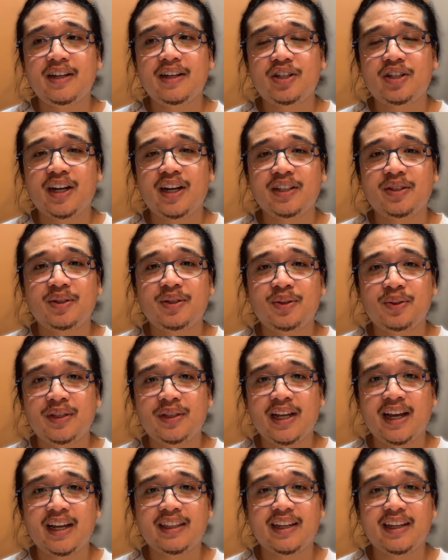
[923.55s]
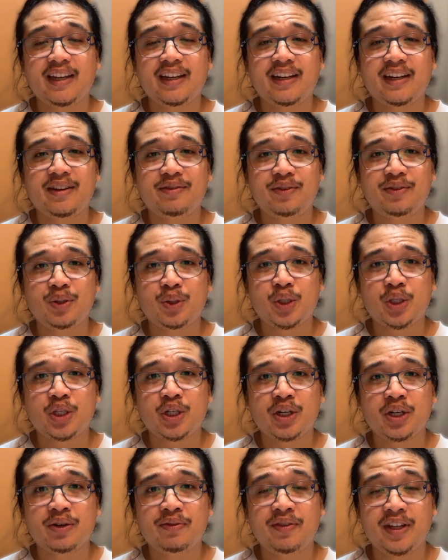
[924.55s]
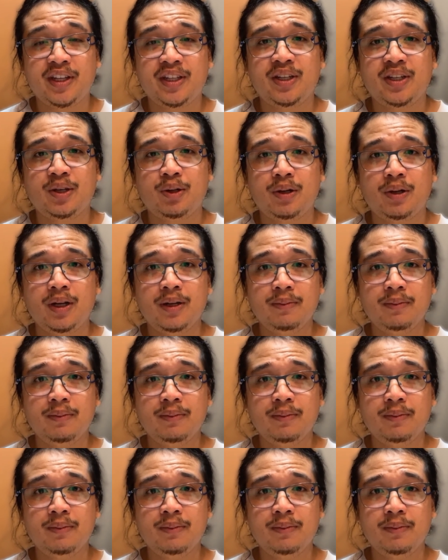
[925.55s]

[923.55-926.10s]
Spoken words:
try to do that in a future video.